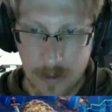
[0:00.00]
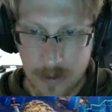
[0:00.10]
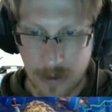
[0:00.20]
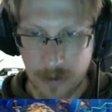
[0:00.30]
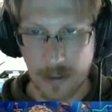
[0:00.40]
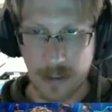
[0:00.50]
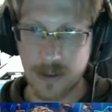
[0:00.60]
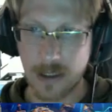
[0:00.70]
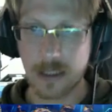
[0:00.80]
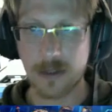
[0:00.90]
Now the
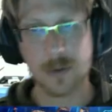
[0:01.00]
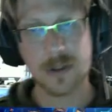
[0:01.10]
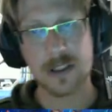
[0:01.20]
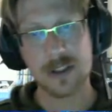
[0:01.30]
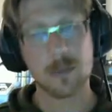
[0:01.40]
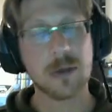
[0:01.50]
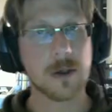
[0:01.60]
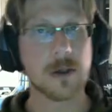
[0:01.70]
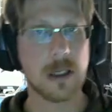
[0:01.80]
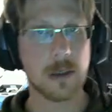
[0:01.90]
nice thing is with these
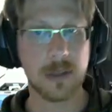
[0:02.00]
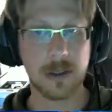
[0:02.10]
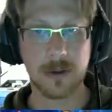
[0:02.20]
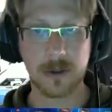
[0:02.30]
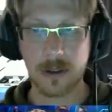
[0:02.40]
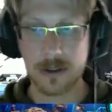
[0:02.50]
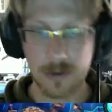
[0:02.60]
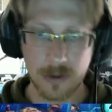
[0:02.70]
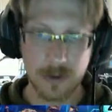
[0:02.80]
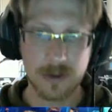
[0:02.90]
Imperial Guards,
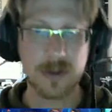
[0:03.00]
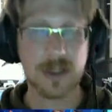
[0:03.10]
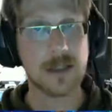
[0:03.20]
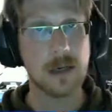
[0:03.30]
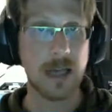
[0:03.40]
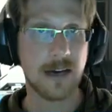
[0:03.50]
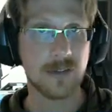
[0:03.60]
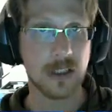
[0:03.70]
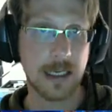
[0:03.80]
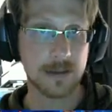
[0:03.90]
you notice they don't have
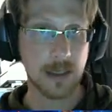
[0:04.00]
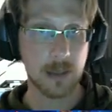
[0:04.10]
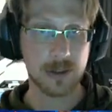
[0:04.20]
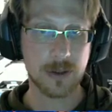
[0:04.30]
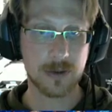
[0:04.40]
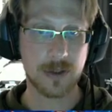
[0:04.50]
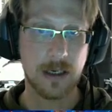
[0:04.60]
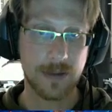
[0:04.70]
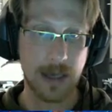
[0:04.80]
a land type associated.